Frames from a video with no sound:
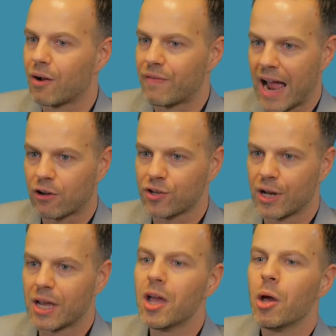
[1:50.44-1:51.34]
of
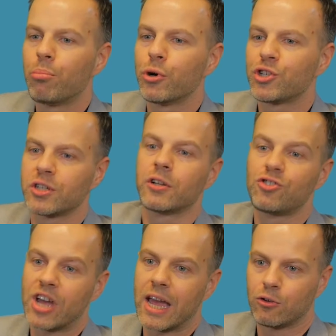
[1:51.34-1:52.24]
actually pushing the
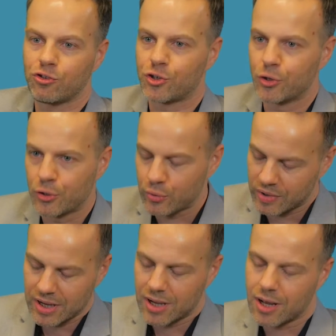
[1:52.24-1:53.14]
change to
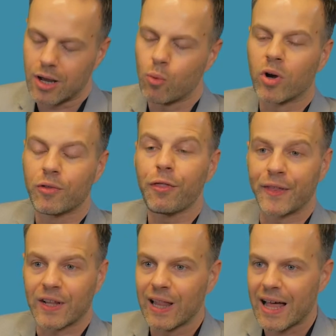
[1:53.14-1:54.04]
one
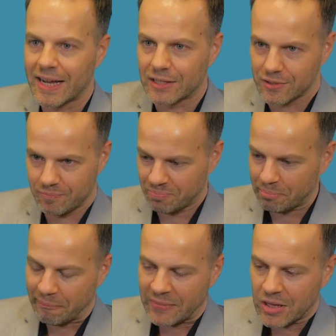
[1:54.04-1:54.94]
thin client.
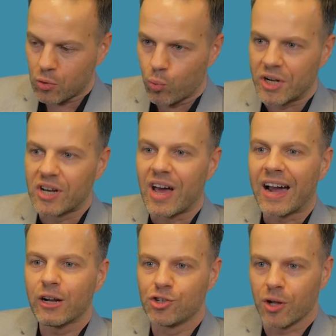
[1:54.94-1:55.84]
With an
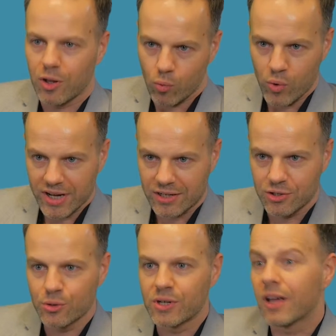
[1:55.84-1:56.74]
IGEL, we can
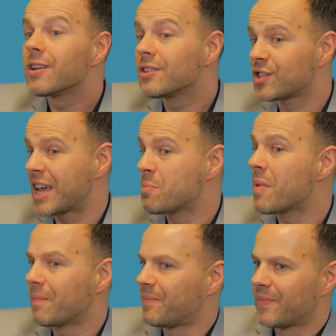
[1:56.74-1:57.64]
do the same
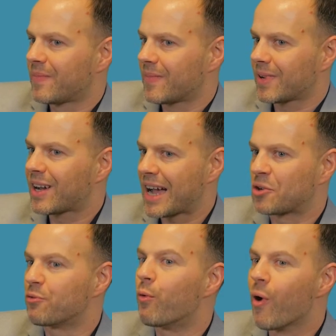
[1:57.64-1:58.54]
kind
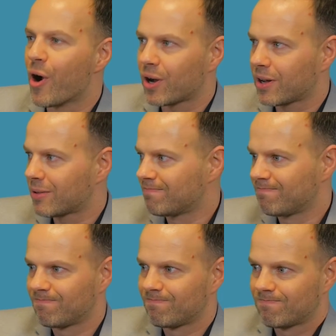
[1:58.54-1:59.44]
of work
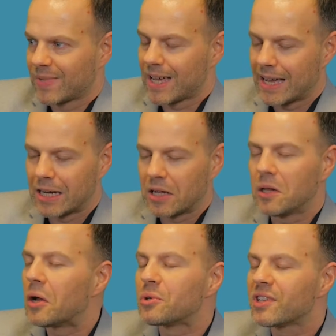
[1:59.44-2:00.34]
and
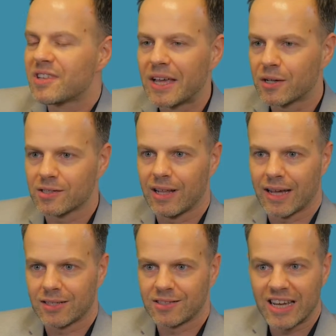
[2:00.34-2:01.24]
it'll only take us
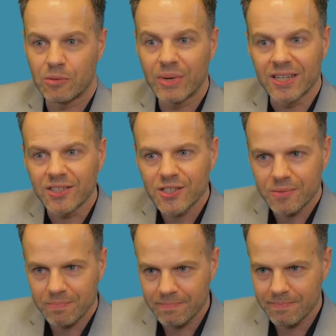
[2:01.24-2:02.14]
like 10 minutes.
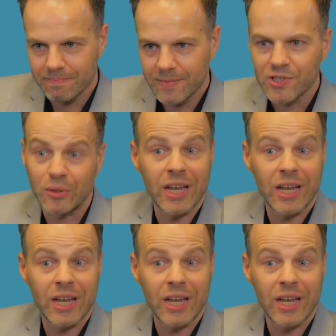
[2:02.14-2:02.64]
So